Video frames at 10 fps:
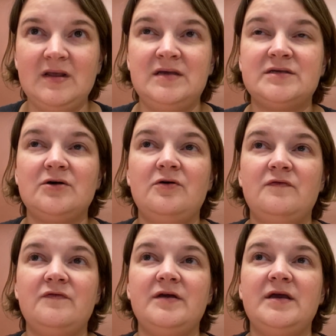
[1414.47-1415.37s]
So
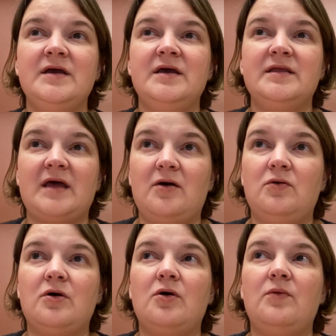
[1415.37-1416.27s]
hopefully that will
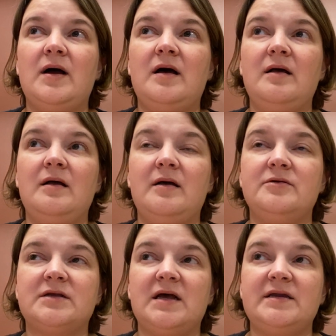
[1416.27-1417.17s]
go well. I was
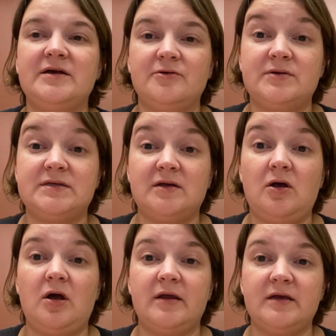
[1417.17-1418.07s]
glad to hear it was still
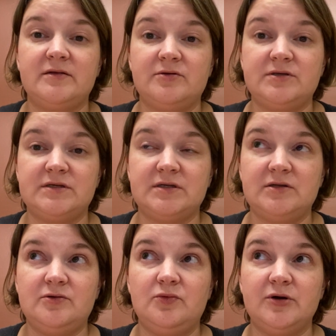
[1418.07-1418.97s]
on, because I was just a
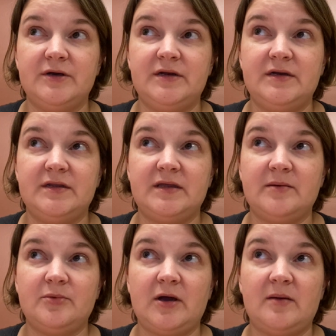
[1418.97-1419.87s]
little worried
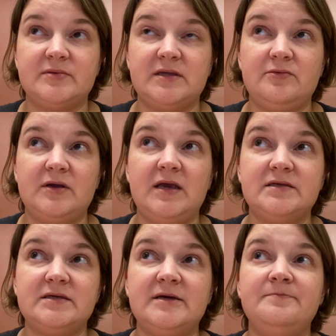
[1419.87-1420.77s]
that perhaps they would
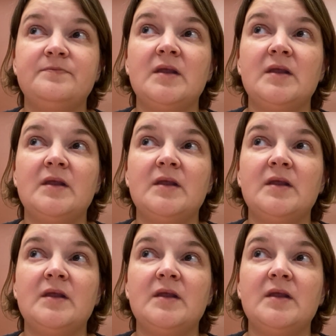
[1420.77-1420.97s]
cancel it.